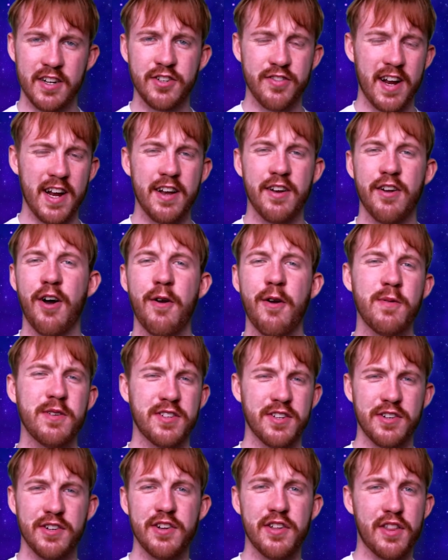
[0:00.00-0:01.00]
rating 9 was
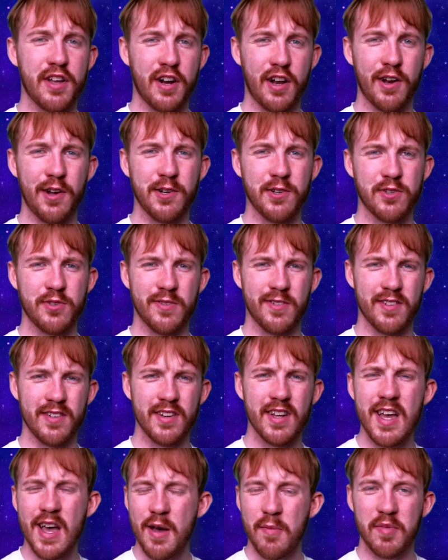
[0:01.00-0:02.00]
another close one,
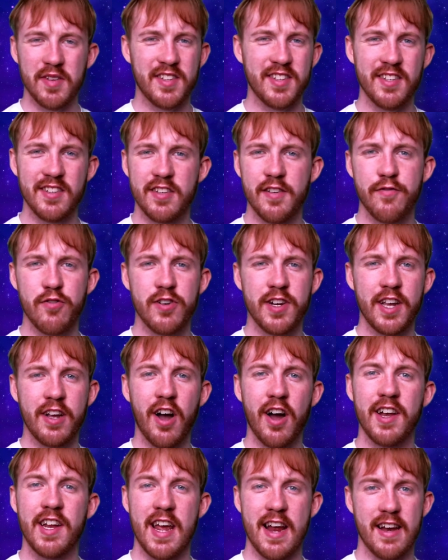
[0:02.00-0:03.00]
but since I've already got
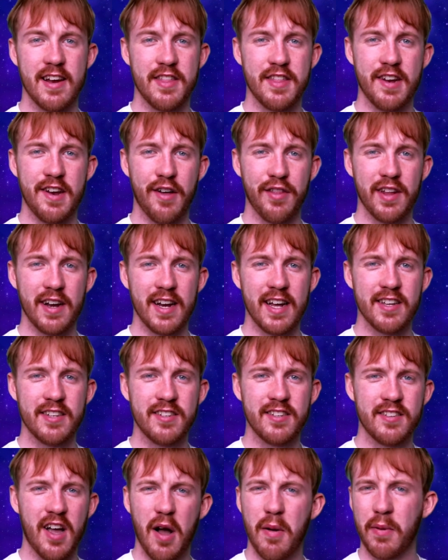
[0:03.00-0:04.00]
an Illithid on the
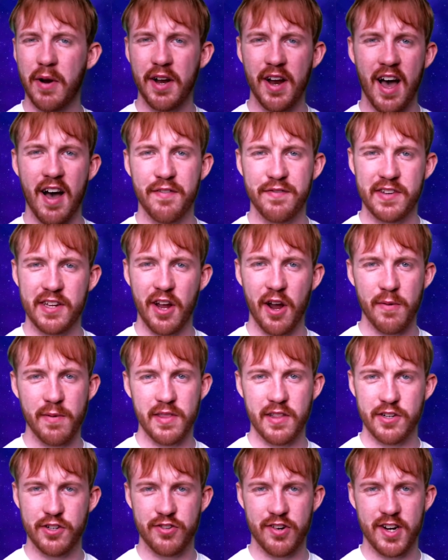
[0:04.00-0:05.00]
list, I'm going to have to go with
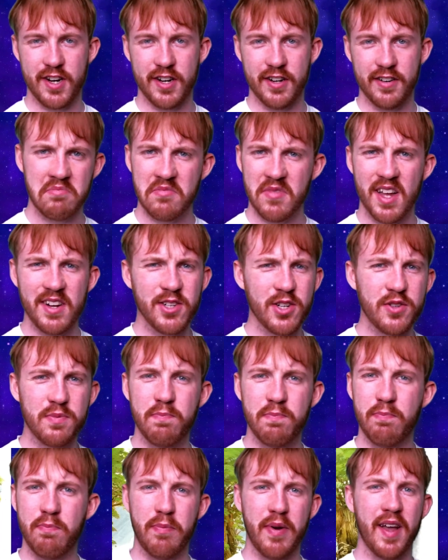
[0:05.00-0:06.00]
the Treant. They're
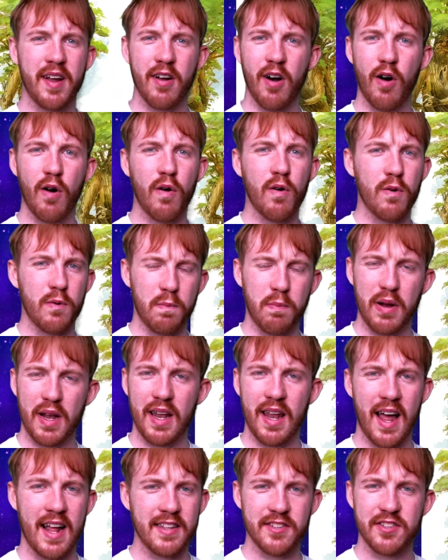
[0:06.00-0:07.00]
just big old
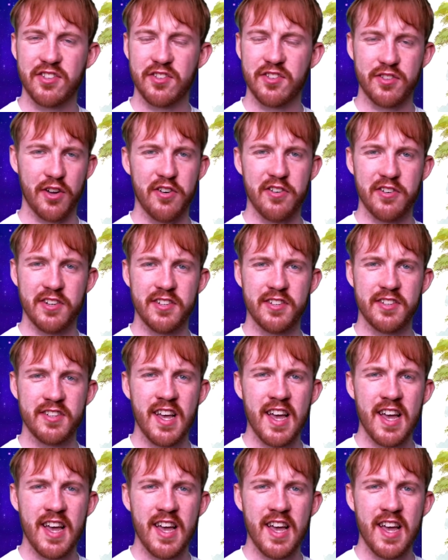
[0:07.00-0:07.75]
plant stoners,